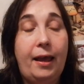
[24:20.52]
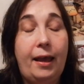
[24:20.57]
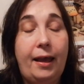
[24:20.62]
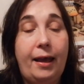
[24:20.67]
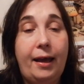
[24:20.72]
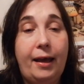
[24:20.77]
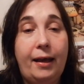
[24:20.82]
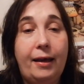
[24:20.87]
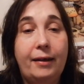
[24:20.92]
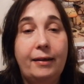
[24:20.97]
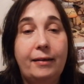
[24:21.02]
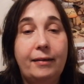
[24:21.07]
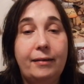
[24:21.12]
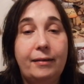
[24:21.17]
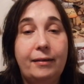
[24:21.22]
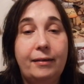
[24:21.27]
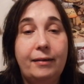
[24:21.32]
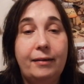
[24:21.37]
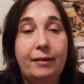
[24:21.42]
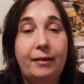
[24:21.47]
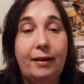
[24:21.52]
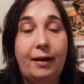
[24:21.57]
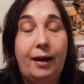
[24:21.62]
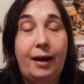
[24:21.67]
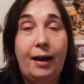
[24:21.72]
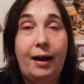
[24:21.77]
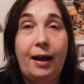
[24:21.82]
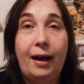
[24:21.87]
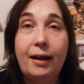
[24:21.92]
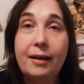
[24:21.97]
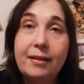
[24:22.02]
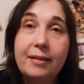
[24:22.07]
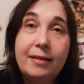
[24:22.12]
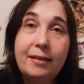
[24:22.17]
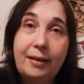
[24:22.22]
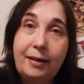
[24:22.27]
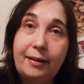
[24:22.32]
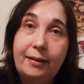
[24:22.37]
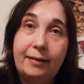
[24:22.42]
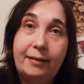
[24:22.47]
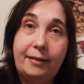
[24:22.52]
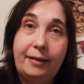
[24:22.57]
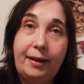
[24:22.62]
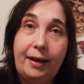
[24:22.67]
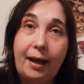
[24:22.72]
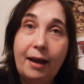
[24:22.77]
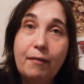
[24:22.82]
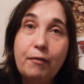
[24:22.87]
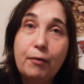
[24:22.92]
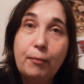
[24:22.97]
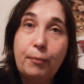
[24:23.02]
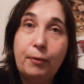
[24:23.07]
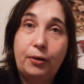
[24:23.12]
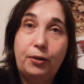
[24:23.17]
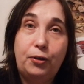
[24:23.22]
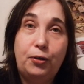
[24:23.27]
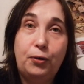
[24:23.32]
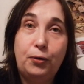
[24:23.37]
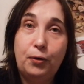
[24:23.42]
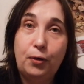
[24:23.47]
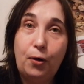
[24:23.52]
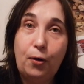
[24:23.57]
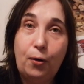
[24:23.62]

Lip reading: And I think that everyone should